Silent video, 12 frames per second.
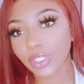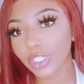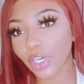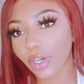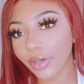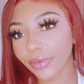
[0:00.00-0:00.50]

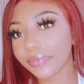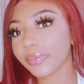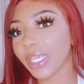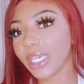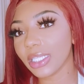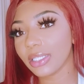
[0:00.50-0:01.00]
So
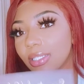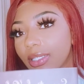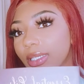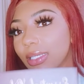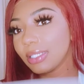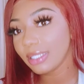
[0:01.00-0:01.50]
it's
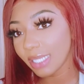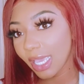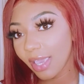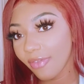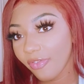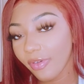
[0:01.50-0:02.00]

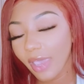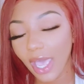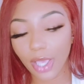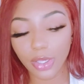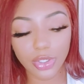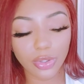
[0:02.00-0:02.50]
safe
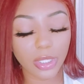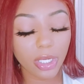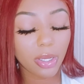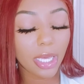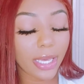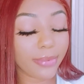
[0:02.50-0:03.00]
how you do it.
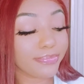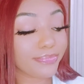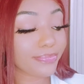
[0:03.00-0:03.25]
Okay.